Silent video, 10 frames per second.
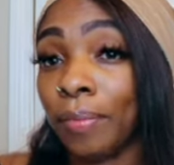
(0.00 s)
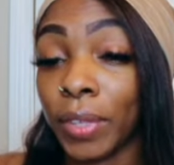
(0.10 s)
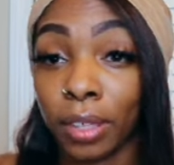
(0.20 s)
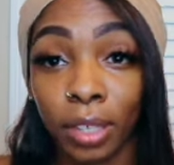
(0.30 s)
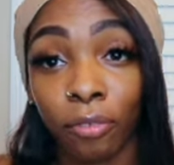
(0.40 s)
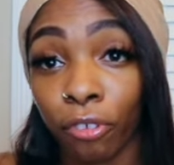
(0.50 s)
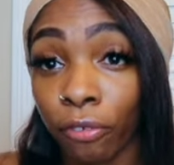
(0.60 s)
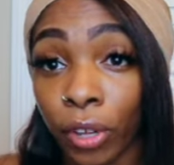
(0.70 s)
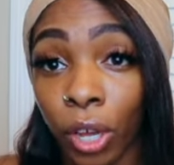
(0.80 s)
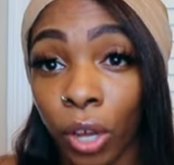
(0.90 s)
and then for
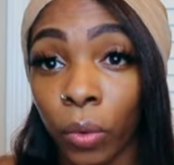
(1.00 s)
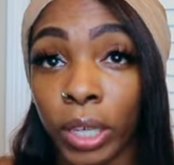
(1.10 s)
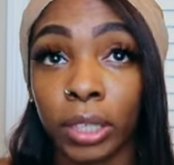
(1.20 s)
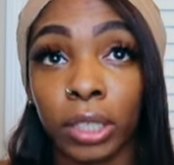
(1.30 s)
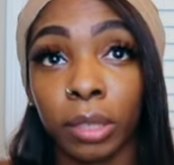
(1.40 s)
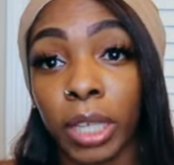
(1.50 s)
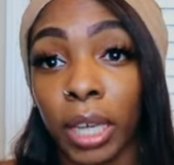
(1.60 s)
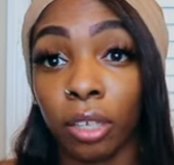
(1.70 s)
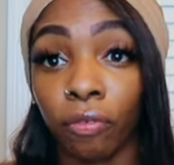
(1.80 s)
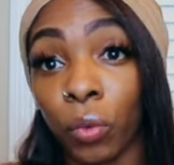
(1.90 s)
fall we ended up
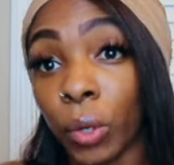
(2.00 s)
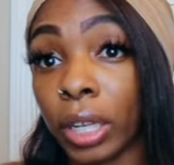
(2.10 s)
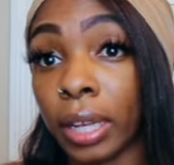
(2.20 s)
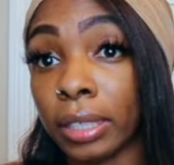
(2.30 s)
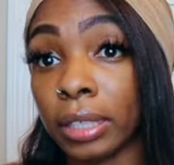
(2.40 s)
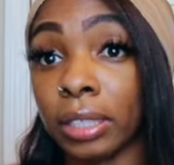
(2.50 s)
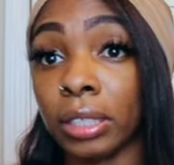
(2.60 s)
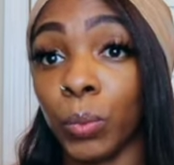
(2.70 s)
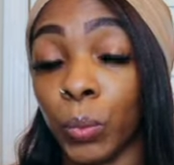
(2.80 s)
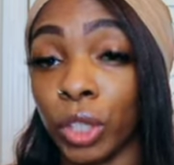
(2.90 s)
taking 4 classes,
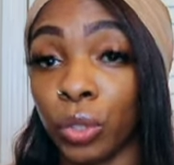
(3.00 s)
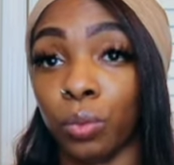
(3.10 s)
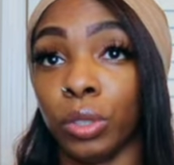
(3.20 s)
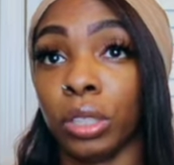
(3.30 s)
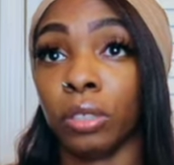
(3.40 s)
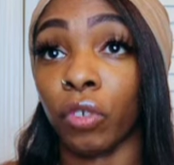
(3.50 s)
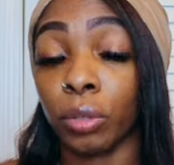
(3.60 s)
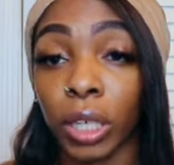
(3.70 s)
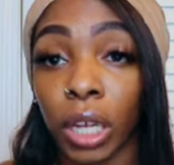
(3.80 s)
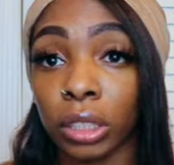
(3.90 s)
which was
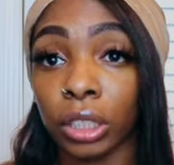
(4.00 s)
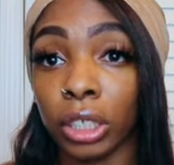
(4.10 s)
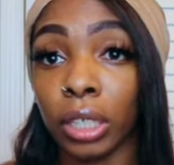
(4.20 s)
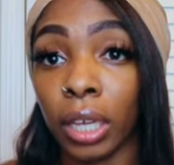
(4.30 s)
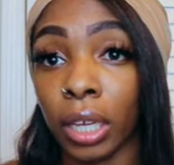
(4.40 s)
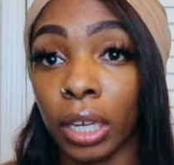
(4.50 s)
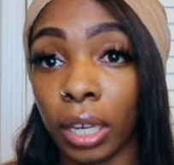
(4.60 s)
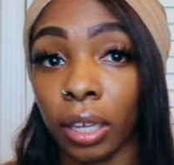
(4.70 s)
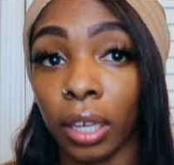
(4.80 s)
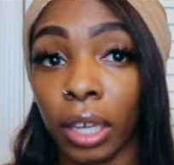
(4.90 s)
pharmacology, head and
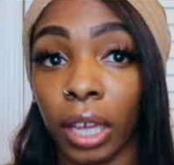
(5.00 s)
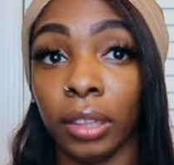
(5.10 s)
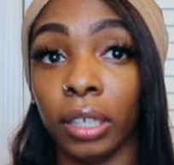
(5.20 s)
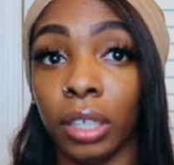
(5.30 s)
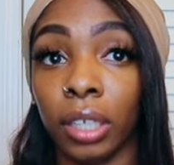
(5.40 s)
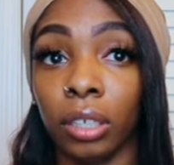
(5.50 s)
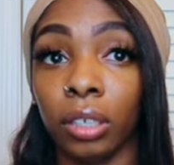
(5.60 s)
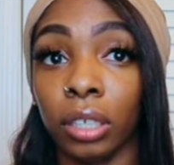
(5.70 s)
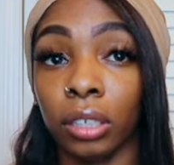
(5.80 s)
neck, and then